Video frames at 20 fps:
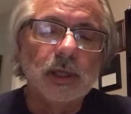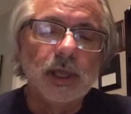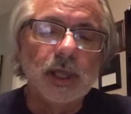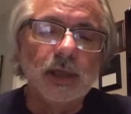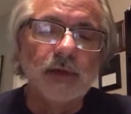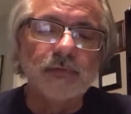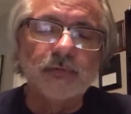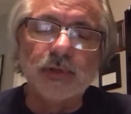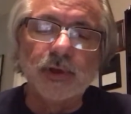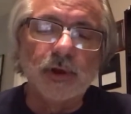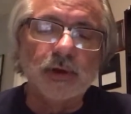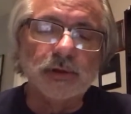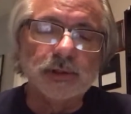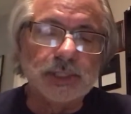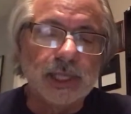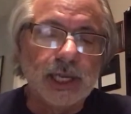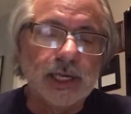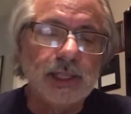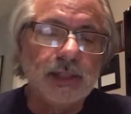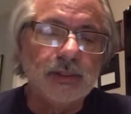if there is
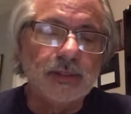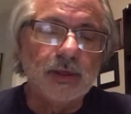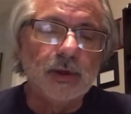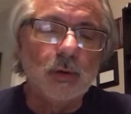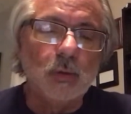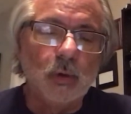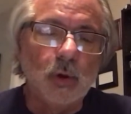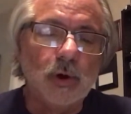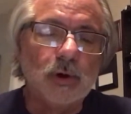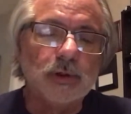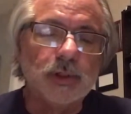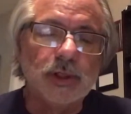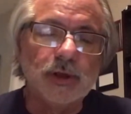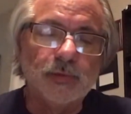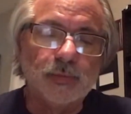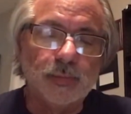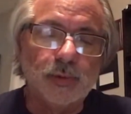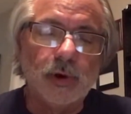anything worthy of